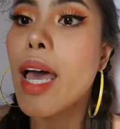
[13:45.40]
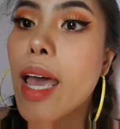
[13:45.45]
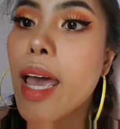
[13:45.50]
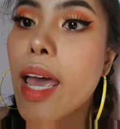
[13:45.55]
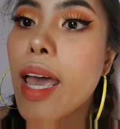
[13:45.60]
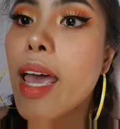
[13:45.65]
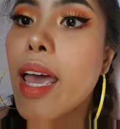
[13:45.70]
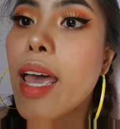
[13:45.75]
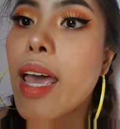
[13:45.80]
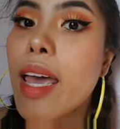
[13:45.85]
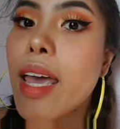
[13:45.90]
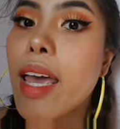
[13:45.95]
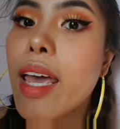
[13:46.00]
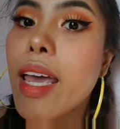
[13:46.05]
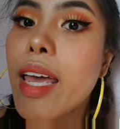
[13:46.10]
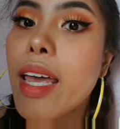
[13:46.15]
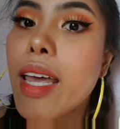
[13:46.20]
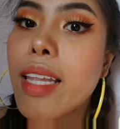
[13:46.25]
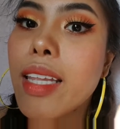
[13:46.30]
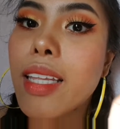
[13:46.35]

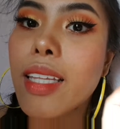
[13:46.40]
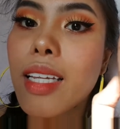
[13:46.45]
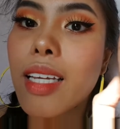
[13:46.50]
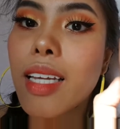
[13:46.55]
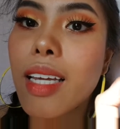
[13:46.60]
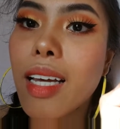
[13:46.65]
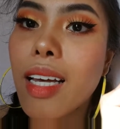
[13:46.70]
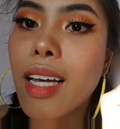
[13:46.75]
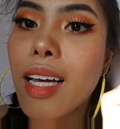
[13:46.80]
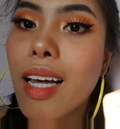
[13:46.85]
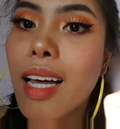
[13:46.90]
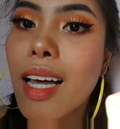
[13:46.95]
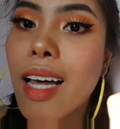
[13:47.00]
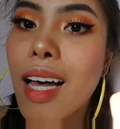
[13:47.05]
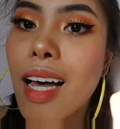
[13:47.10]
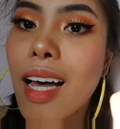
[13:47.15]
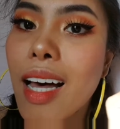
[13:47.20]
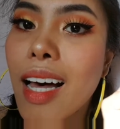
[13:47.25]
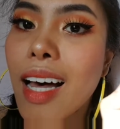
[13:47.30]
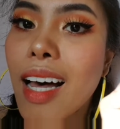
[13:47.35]
And
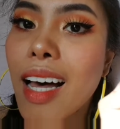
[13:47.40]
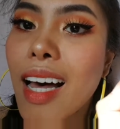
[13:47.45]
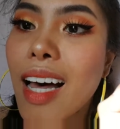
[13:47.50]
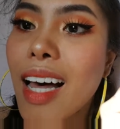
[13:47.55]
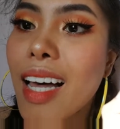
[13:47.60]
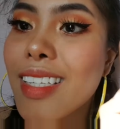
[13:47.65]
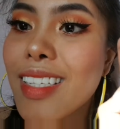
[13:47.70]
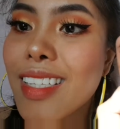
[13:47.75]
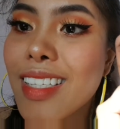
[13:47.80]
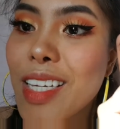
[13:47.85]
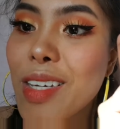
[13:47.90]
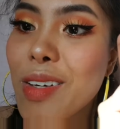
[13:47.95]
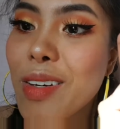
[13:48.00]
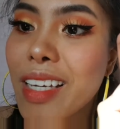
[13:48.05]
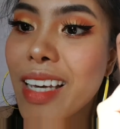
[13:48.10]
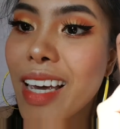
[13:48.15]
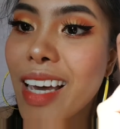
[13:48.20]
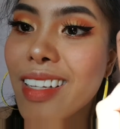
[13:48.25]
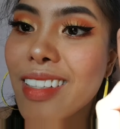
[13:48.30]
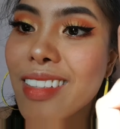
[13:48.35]
I'll see you
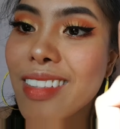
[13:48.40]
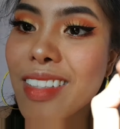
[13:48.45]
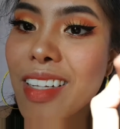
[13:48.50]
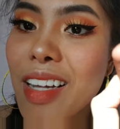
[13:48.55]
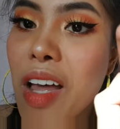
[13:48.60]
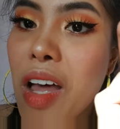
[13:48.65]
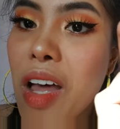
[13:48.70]
again